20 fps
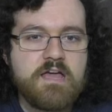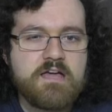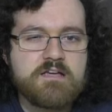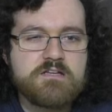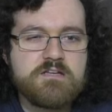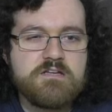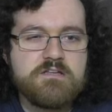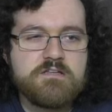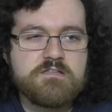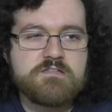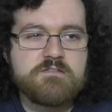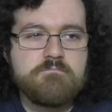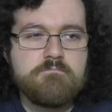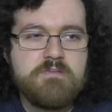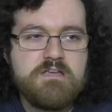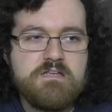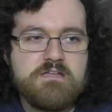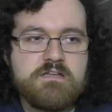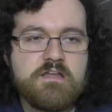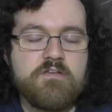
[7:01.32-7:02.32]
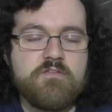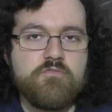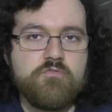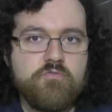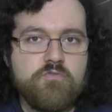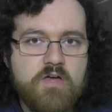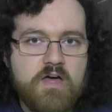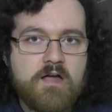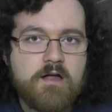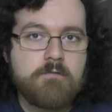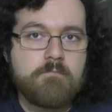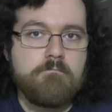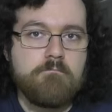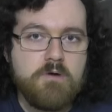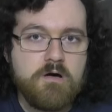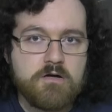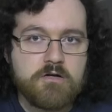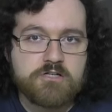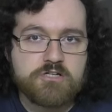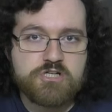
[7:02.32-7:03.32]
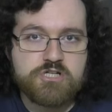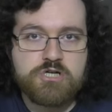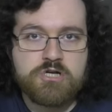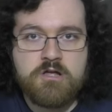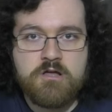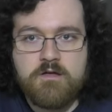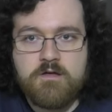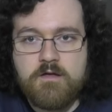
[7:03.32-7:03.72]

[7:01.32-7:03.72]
actually doesn't mean that much.